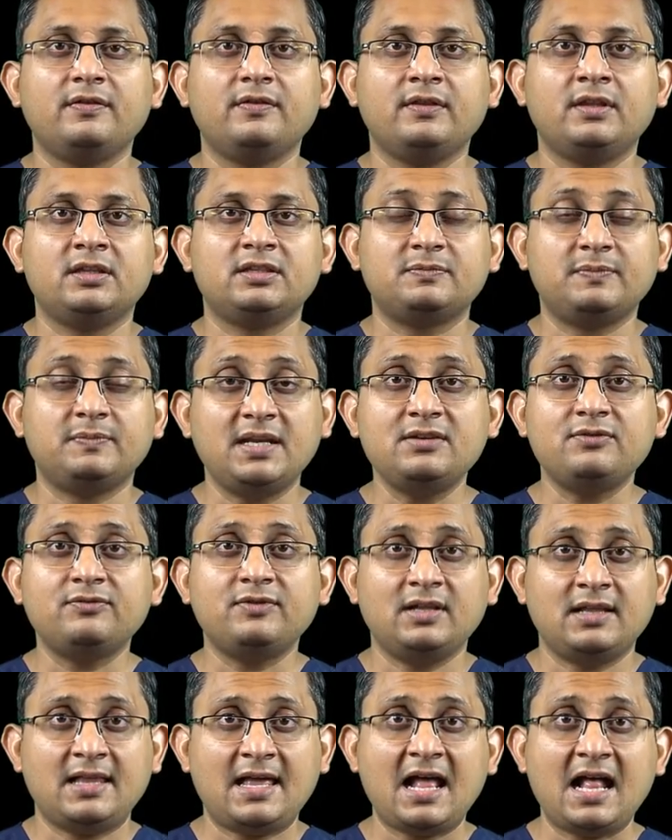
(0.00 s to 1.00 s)
the splint
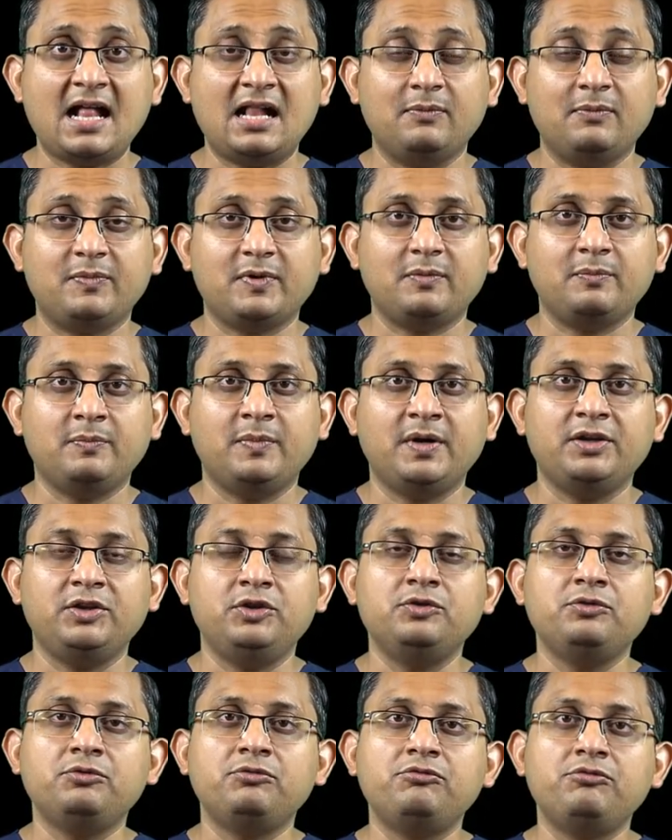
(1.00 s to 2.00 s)
will help, but
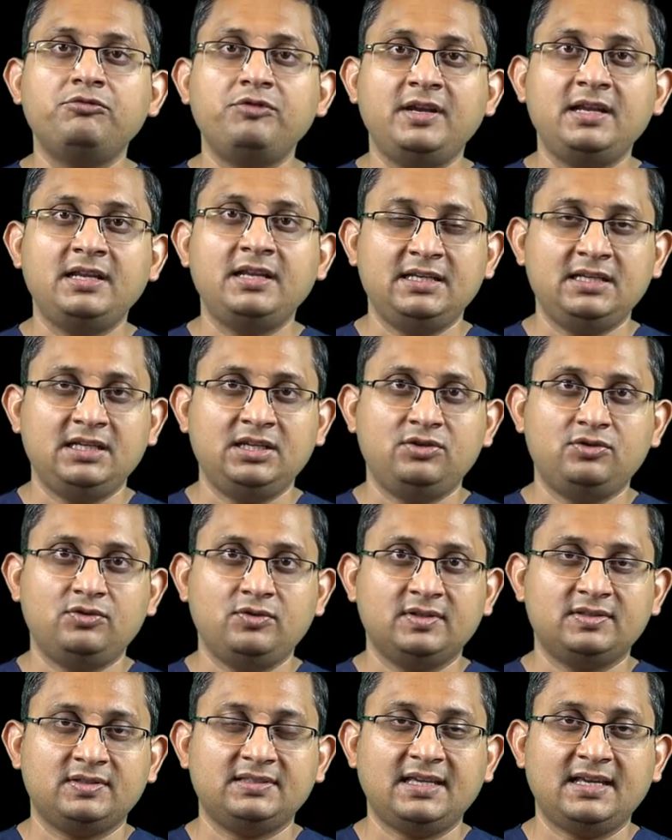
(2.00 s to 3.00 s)
you really need
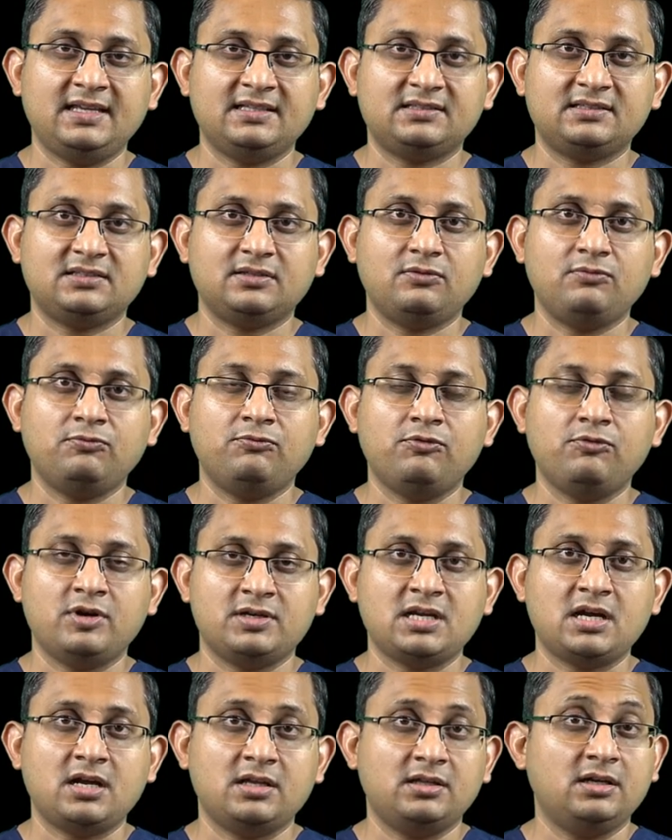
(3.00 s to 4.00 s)
to assess
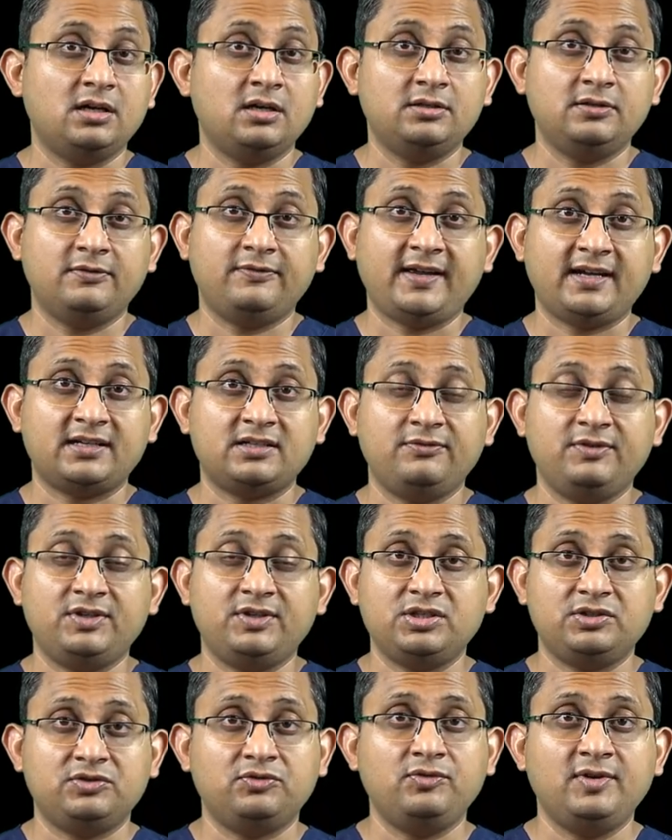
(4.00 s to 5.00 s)
what are the other factors
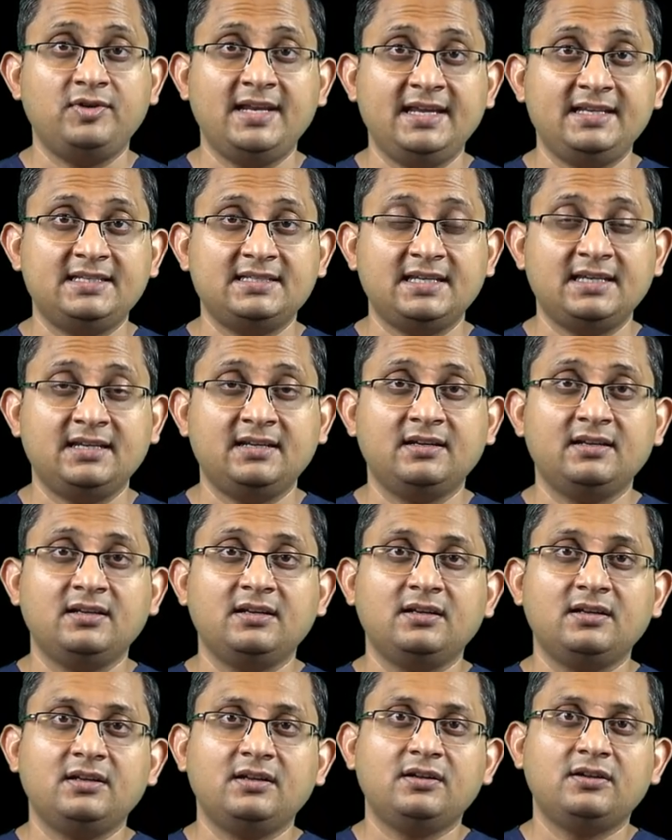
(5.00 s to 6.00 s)
which is relating
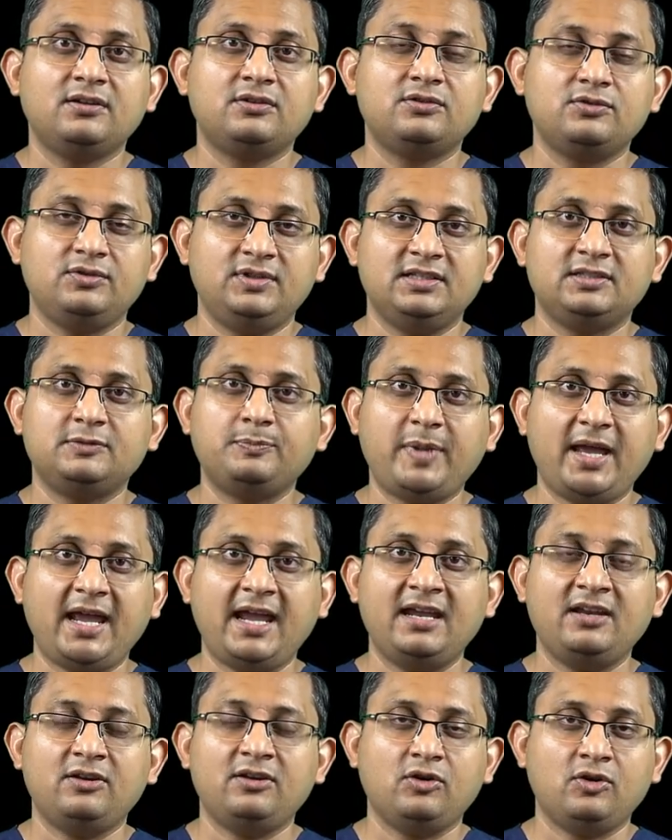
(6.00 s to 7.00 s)
to this
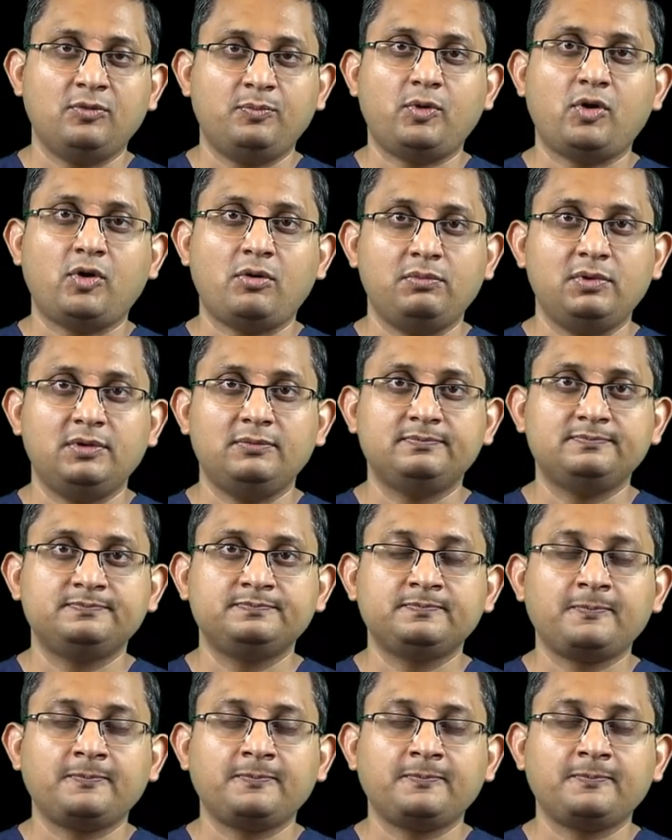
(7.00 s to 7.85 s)
pain or problem.